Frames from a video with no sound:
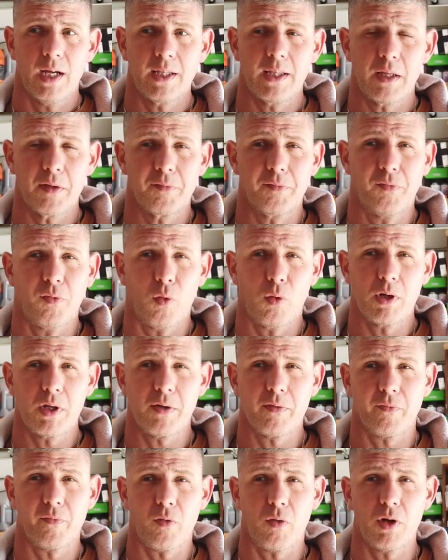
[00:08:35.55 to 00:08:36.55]
I think
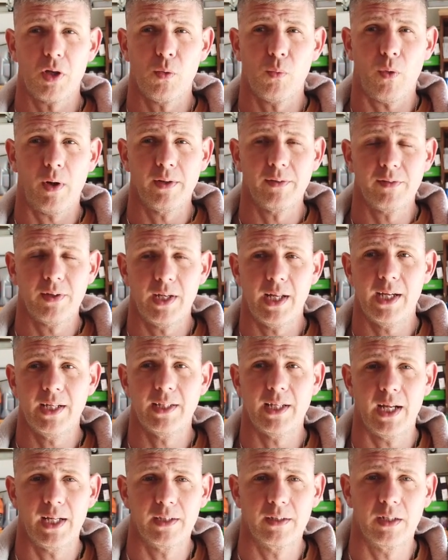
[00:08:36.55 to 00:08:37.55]
40 or 41 today
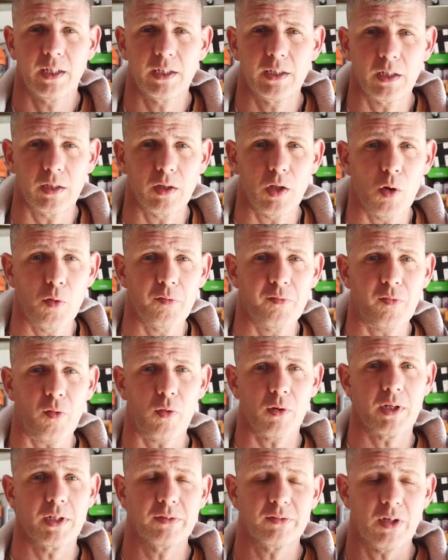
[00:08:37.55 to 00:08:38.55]
and then in the low
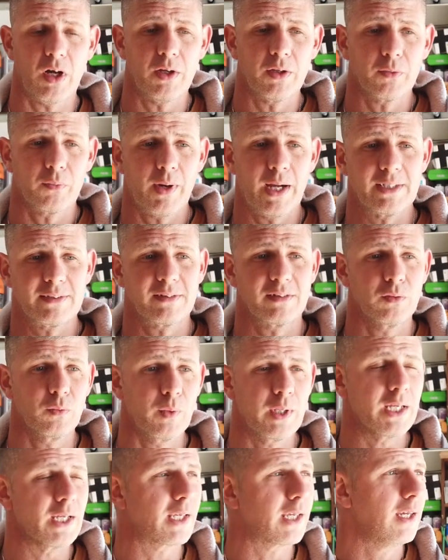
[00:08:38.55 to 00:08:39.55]
40s all the rest of
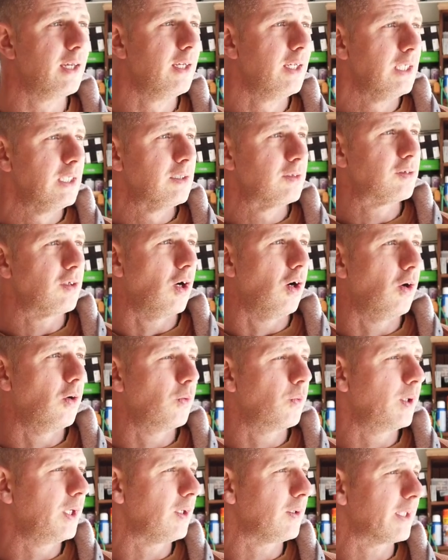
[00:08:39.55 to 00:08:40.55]
the week.
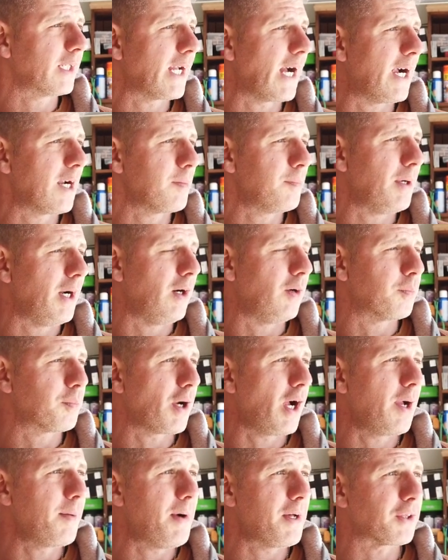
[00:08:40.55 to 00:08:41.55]
So we only got
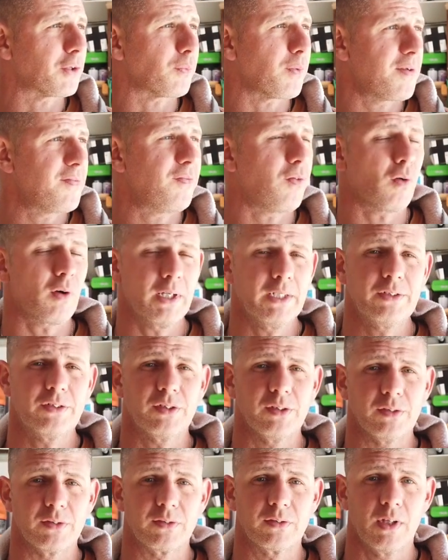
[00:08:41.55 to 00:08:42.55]
about probably about three four
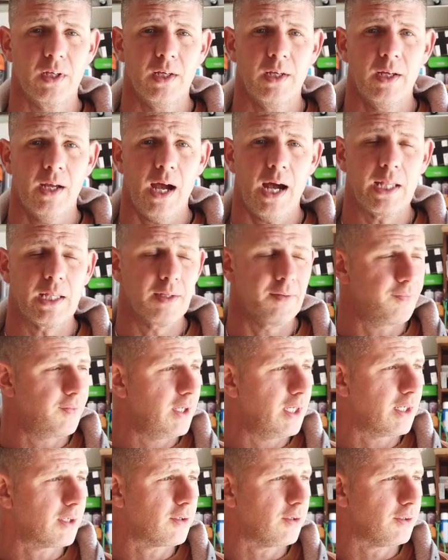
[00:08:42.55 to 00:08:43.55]
inches on the
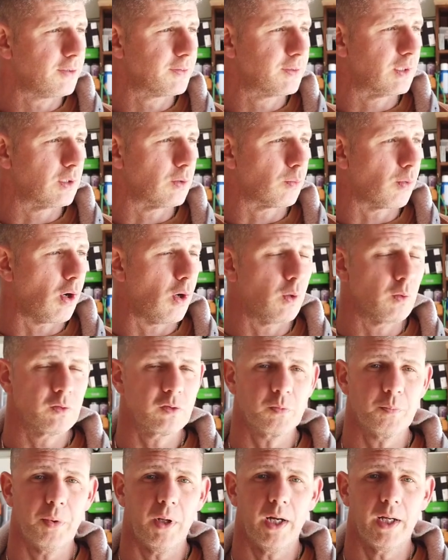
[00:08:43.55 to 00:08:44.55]
vehicles and the
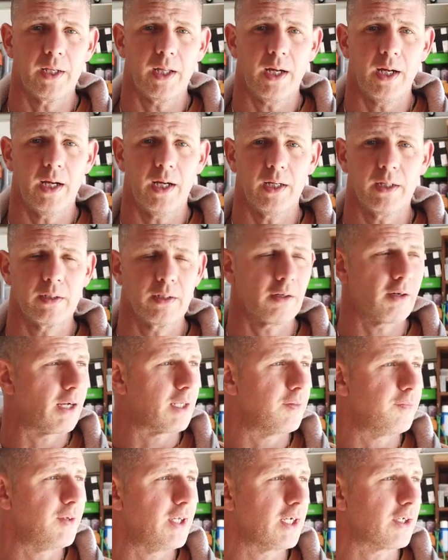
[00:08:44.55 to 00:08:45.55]
roads, but uh, or
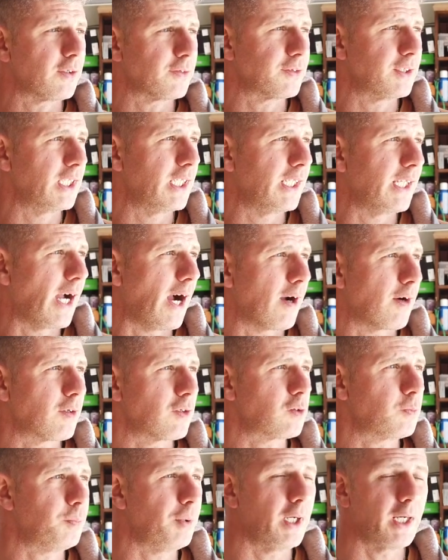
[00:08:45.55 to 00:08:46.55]
on the vehicles in the
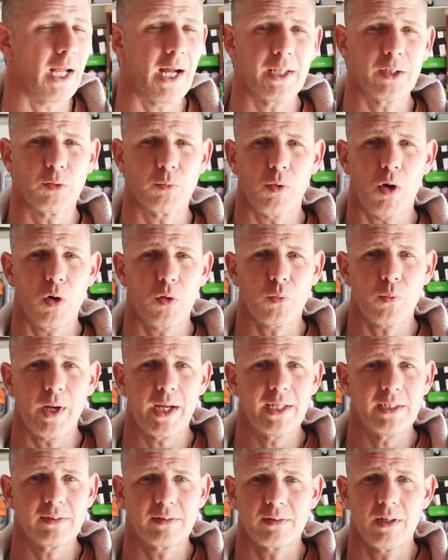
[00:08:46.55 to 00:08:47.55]
yards, but on the
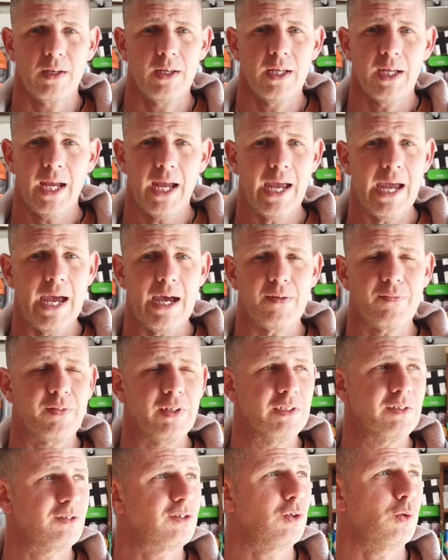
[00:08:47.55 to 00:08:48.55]
roadways half
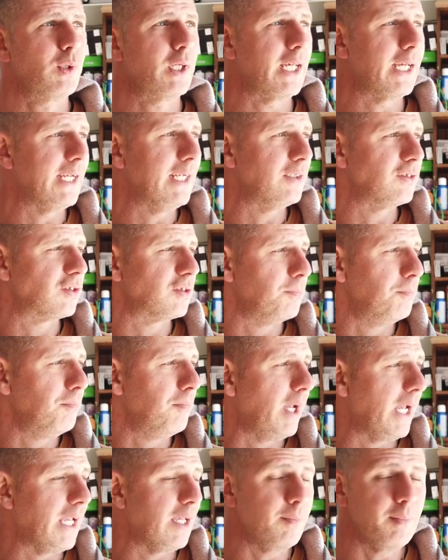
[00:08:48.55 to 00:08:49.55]
inch to an inch
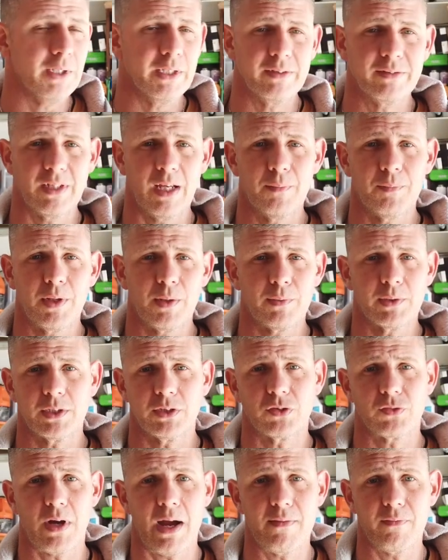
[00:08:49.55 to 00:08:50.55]
maybe. Same thing with
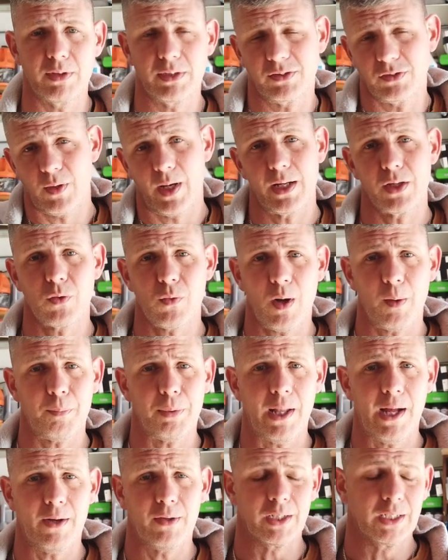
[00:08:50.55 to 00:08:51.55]
the driveway. So I didn't go
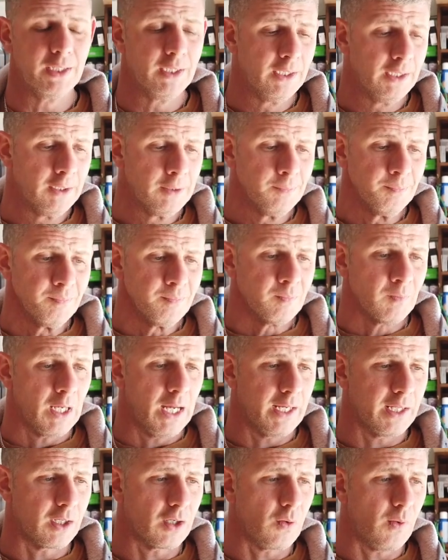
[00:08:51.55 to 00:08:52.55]
out plowing.
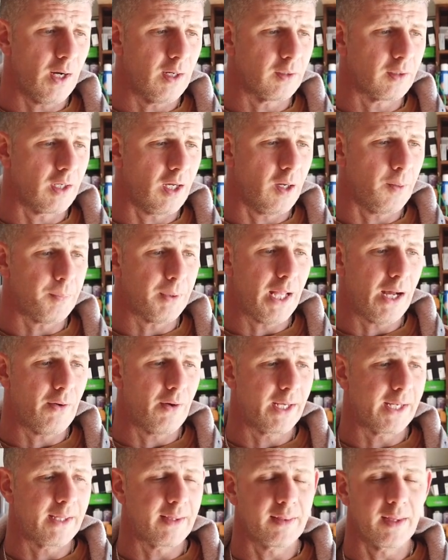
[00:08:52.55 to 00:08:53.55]
I didn't go out and uh,
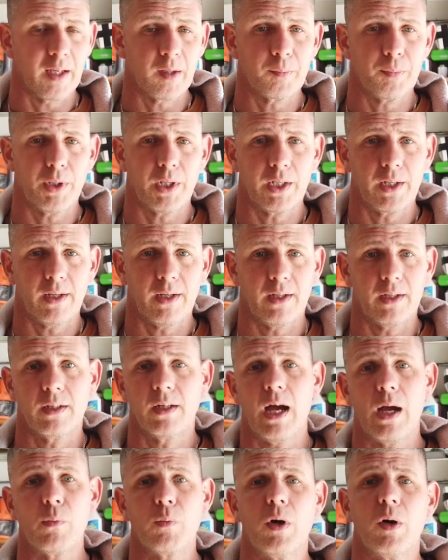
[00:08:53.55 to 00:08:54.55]
plow anything, but
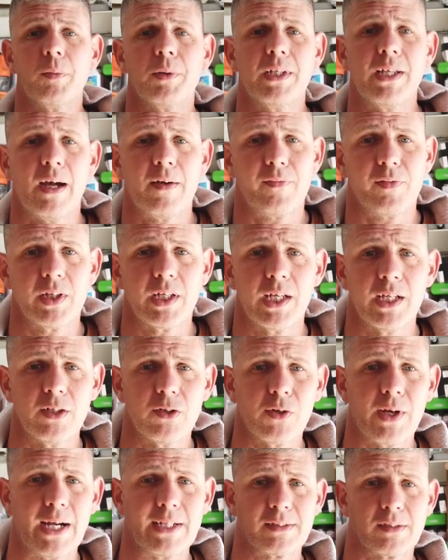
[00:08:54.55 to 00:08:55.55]
uh, I will be definitely
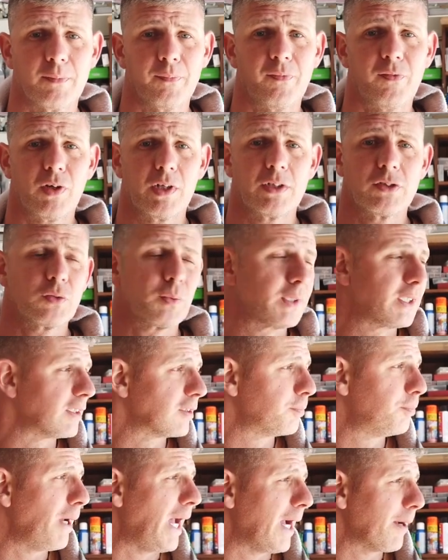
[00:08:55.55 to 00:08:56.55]
getting you guys some footage with
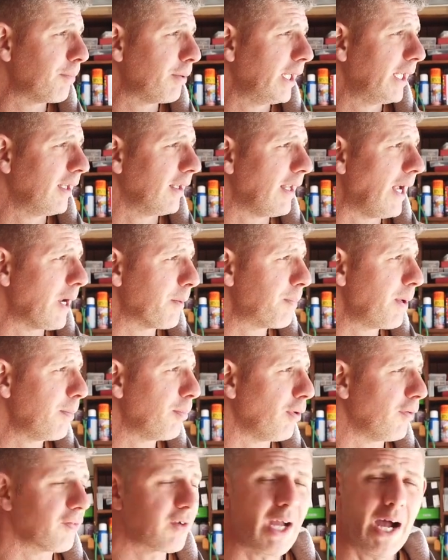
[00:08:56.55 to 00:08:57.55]
this back blade. A lot of
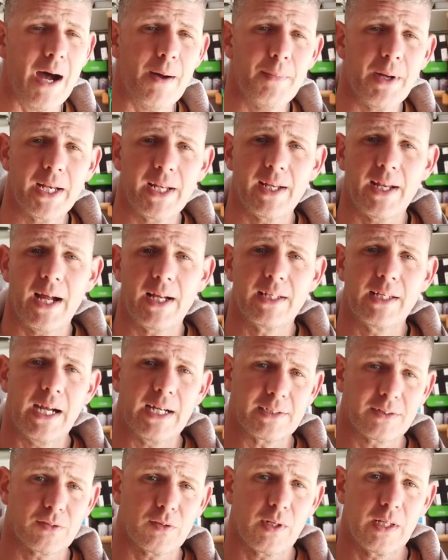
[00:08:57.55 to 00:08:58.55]
people have commented on
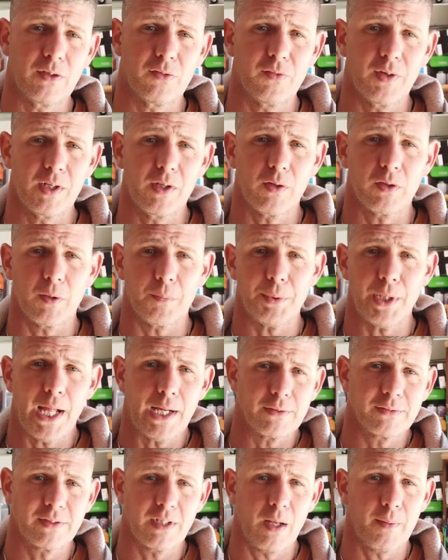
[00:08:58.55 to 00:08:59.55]
yesterday's video, the
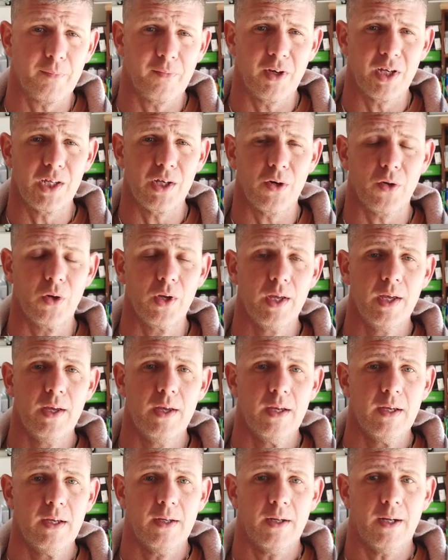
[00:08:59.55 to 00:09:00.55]
plow setup video.
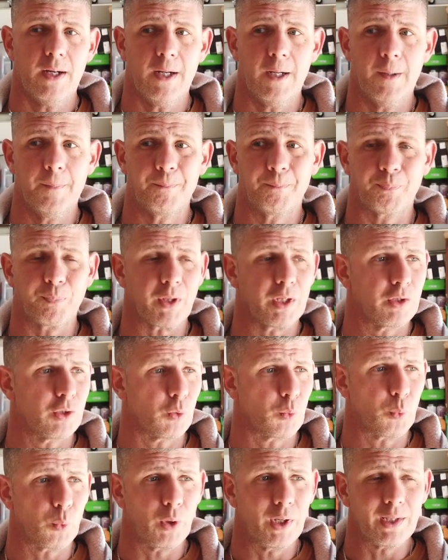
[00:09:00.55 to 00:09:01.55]
Um,
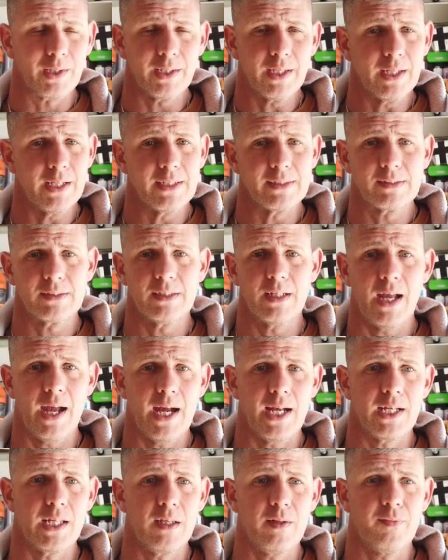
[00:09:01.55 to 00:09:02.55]
there really isn't
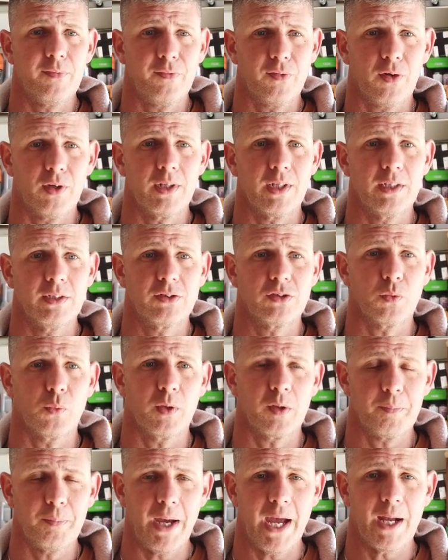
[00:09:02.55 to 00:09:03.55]
any footage
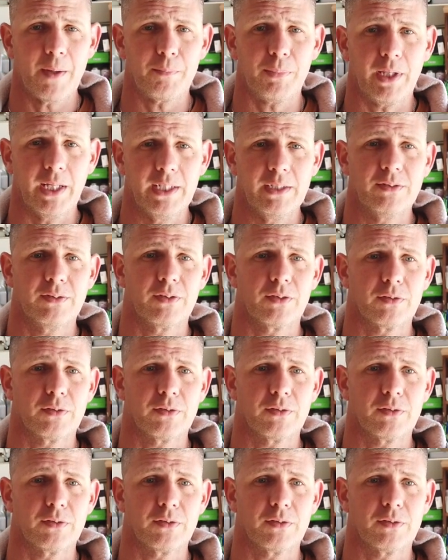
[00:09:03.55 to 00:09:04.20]
with back blades.